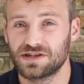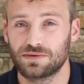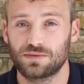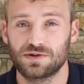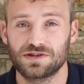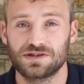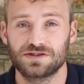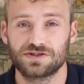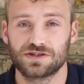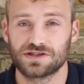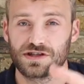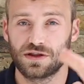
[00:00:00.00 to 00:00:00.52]
It
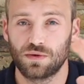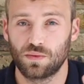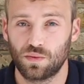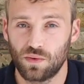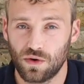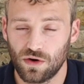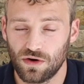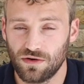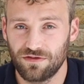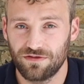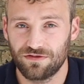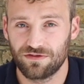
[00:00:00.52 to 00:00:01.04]
wasn't just the
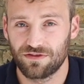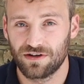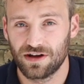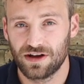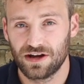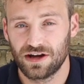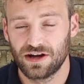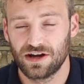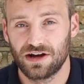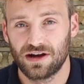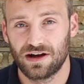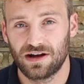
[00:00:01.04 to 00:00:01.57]
wolf,
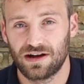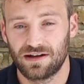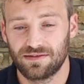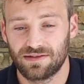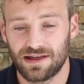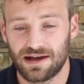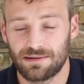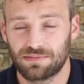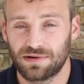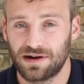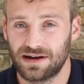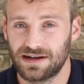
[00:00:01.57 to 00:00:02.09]

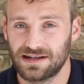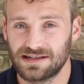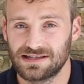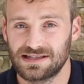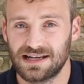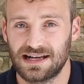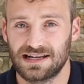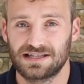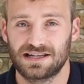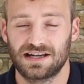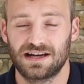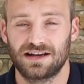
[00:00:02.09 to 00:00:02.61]
their
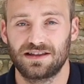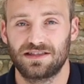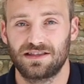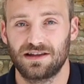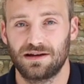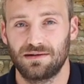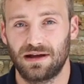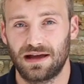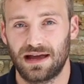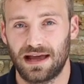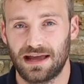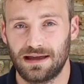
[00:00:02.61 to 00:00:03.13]
predecessor
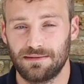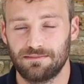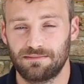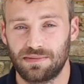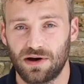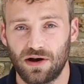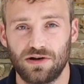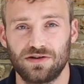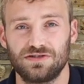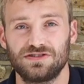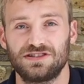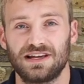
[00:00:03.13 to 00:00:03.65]
that ate
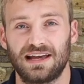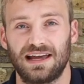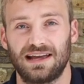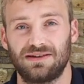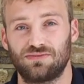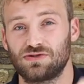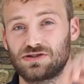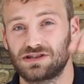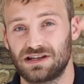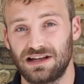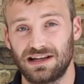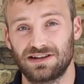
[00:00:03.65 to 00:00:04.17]
bones. It
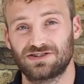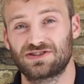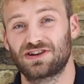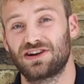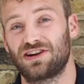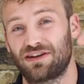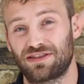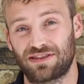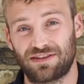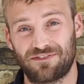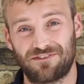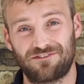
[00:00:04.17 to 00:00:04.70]
was
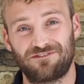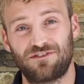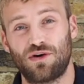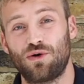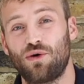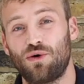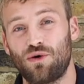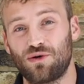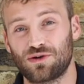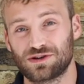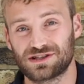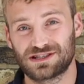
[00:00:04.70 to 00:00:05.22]
literally like
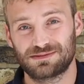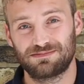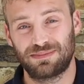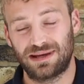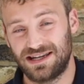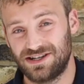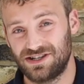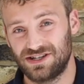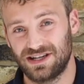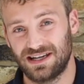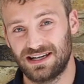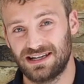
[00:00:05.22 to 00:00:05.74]
four
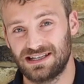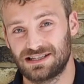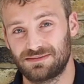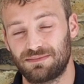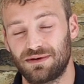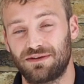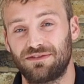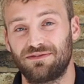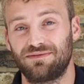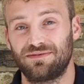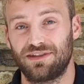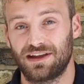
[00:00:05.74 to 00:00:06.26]
species
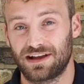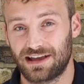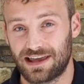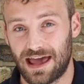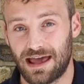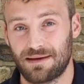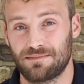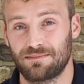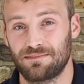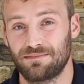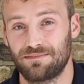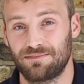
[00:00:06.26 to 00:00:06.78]
that
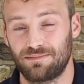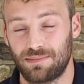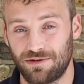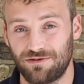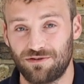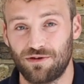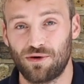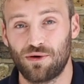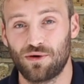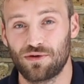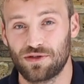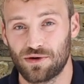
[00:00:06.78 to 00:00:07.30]
came
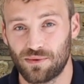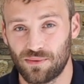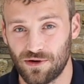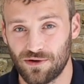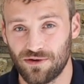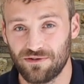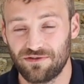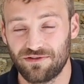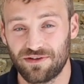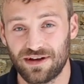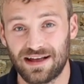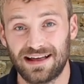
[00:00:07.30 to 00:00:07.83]
before the
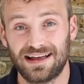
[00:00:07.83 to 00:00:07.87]
wolf.